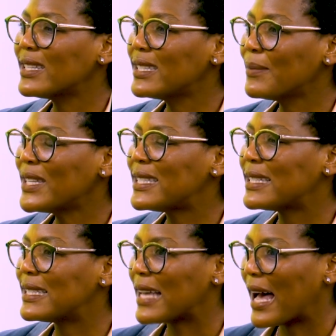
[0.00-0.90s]
system is
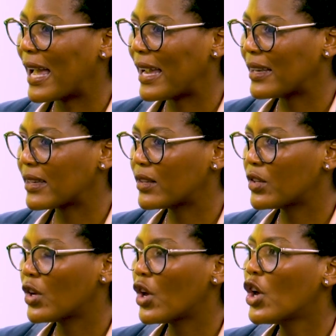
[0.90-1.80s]

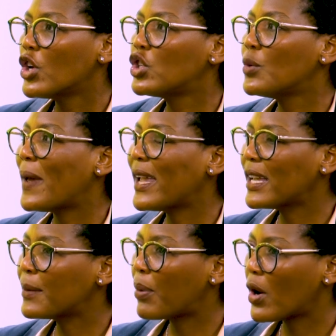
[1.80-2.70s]
designed to
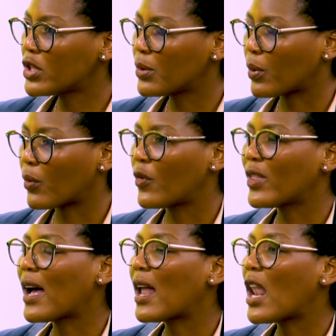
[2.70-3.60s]
make it possible
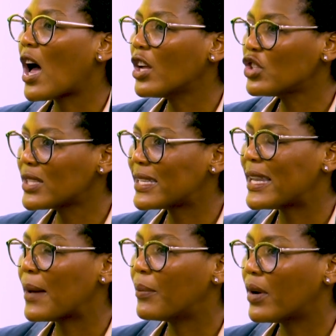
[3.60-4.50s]
for the
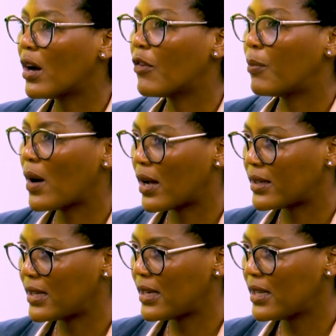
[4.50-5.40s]
largest number of
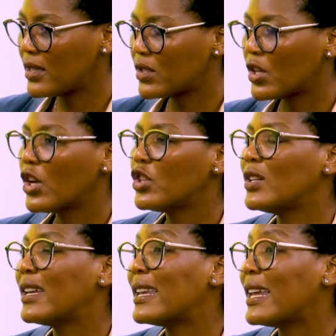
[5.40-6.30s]
parties
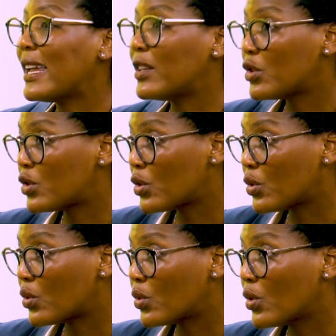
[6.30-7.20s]
to get
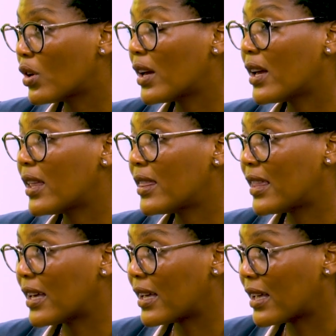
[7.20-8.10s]
into
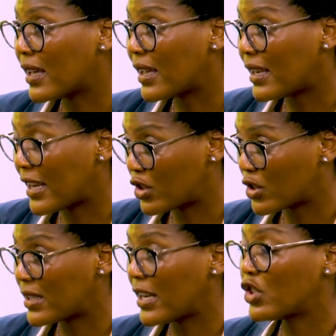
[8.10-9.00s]
the
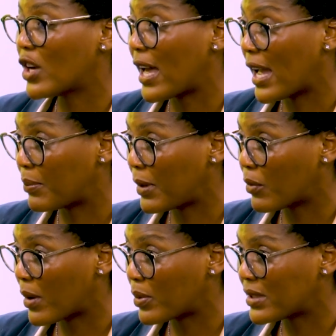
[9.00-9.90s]
legislature and
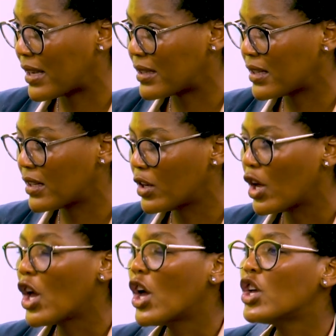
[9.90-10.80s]
be represented.
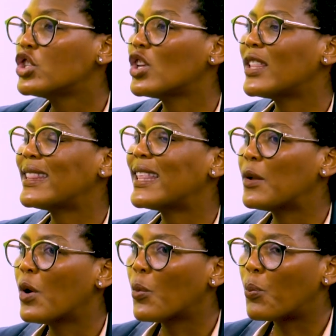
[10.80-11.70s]
so that
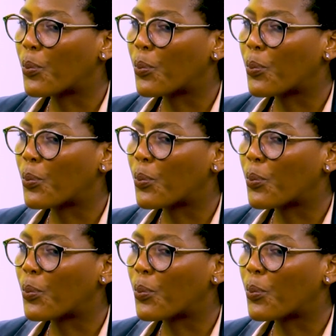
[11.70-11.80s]
the